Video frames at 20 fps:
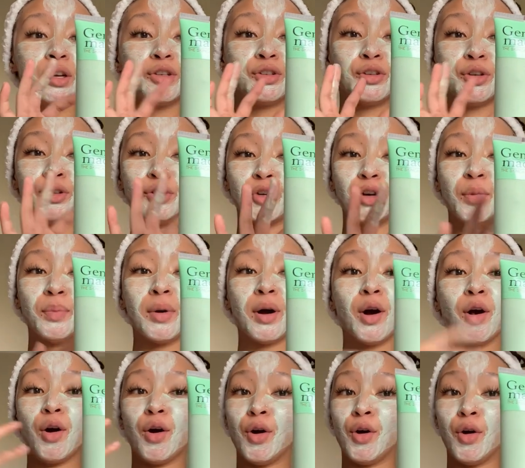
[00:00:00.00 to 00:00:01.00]
jojoba
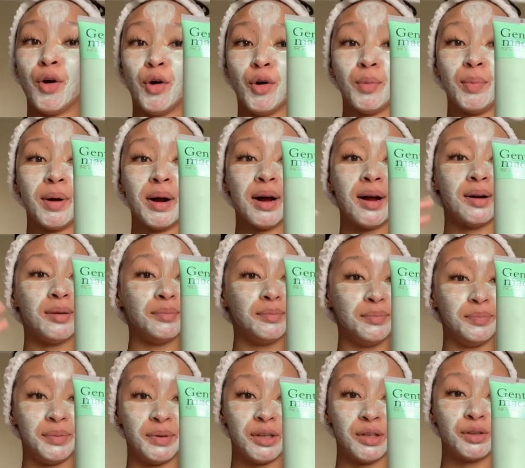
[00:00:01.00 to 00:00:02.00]
or jojoba
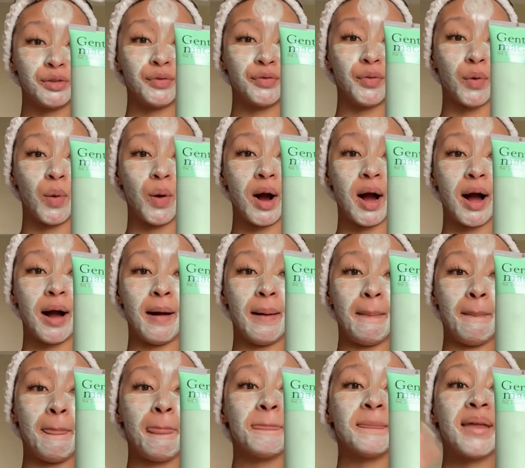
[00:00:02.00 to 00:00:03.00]
beads for
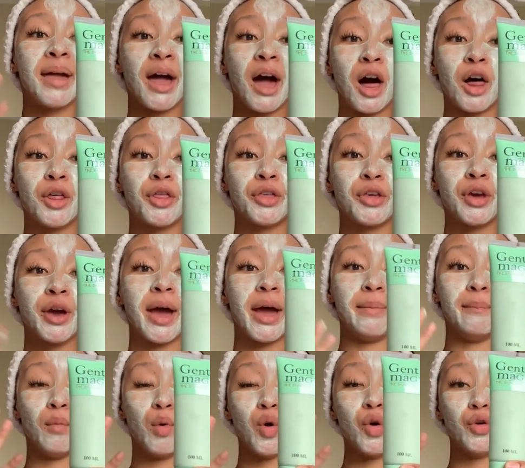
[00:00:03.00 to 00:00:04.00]
healthier
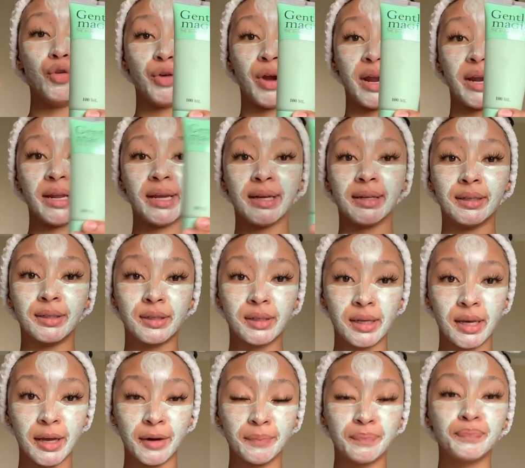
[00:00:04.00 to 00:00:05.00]
and more radiant
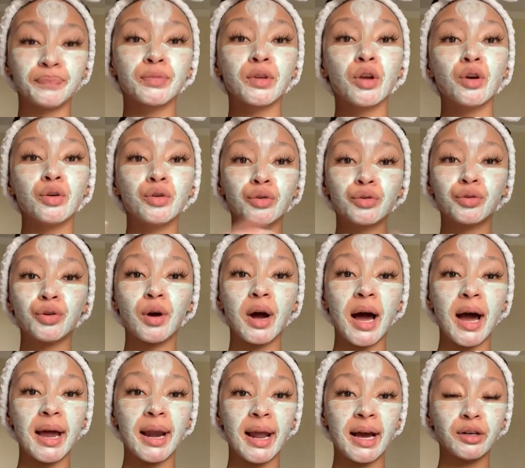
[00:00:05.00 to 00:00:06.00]
skin. So
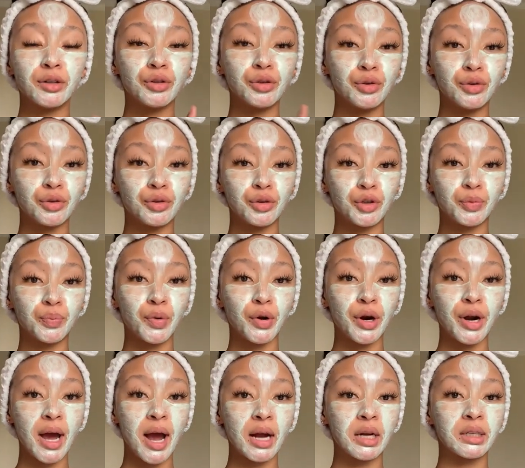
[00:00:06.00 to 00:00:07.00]
I like to use this
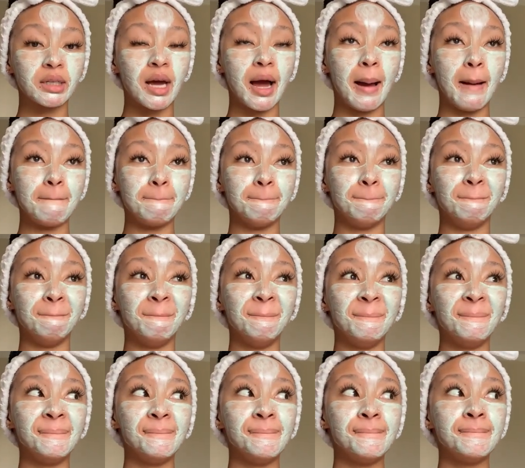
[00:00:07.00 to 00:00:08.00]
product.
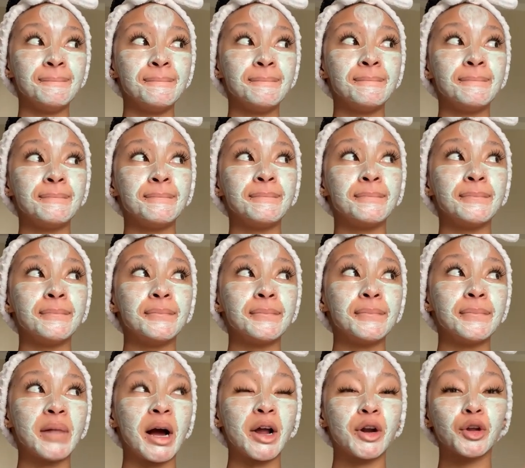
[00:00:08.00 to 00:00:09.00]

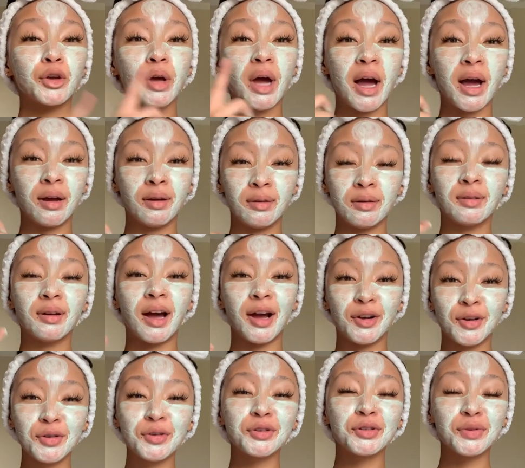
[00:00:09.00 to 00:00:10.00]
I
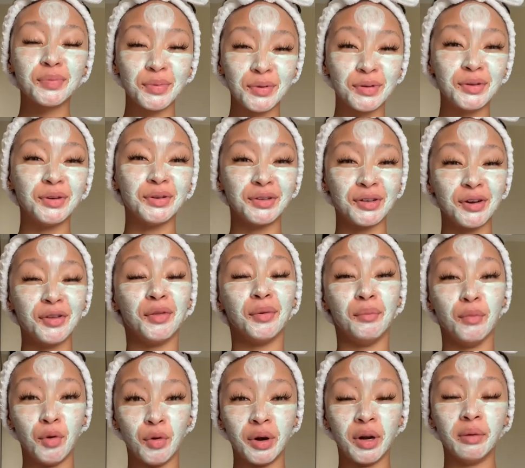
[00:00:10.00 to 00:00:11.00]
know you're supposed to use it in the
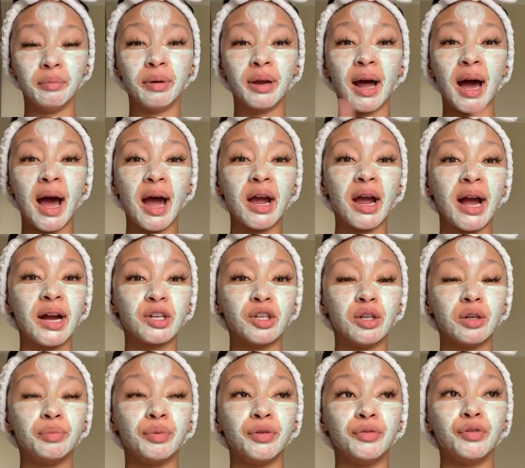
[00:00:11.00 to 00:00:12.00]
morning, but I
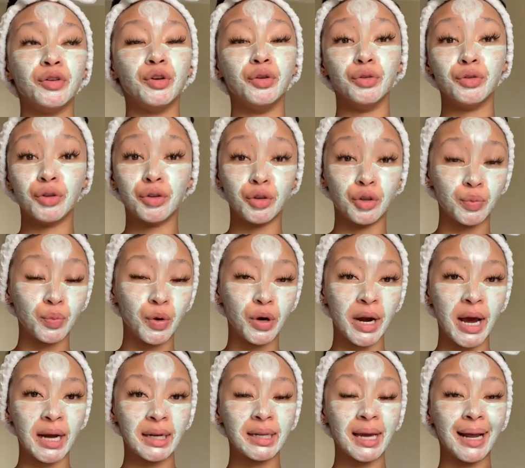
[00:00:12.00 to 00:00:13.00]
actually prefer using this
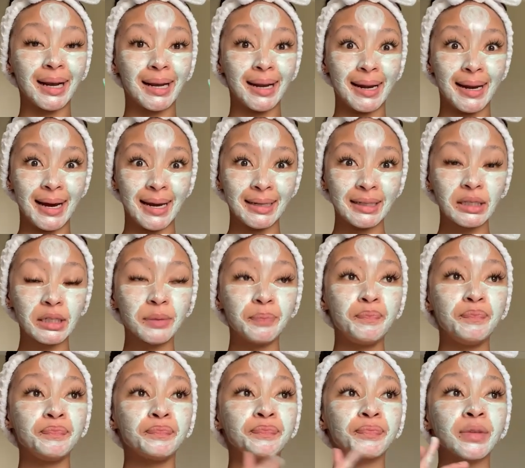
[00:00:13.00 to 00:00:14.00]
product at night.
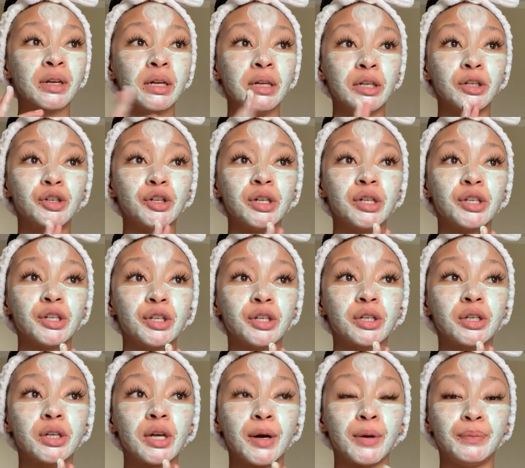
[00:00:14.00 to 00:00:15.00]
Literally
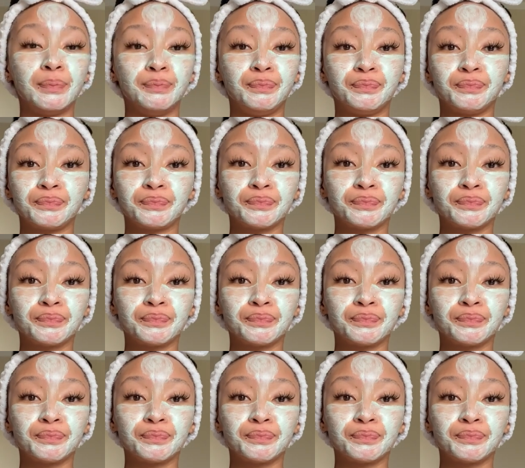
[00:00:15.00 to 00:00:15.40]
just apply